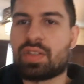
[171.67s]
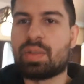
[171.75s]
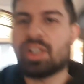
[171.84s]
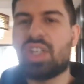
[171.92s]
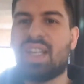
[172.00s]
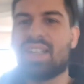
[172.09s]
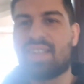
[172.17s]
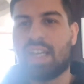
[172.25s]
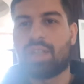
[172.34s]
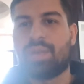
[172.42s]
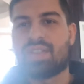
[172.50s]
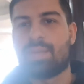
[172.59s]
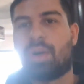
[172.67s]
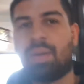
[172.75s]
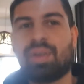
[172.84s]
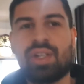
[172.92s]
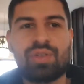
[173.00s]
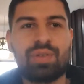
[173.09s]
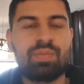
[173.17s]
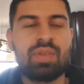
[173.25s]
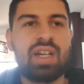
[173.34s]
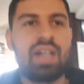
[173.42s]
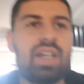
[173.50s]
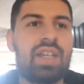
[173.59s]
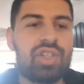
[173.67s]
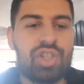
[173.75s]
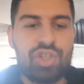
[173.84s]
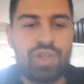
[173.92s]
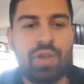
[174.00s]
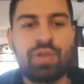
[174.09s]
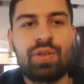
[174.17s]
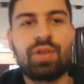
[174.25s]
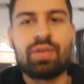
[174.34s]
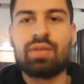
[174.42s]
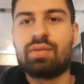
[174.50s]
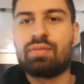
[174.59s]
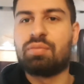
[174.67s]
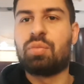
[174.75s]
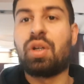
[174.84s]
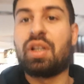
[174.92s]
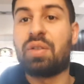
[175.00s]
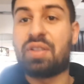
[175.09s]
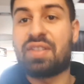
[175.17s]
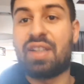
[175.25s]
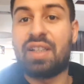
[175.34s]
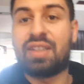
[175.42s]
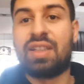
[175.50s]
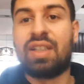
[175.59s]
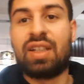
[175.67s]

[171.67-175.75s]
So I'm actually going to take you into my bedroom and just show you what it looks like.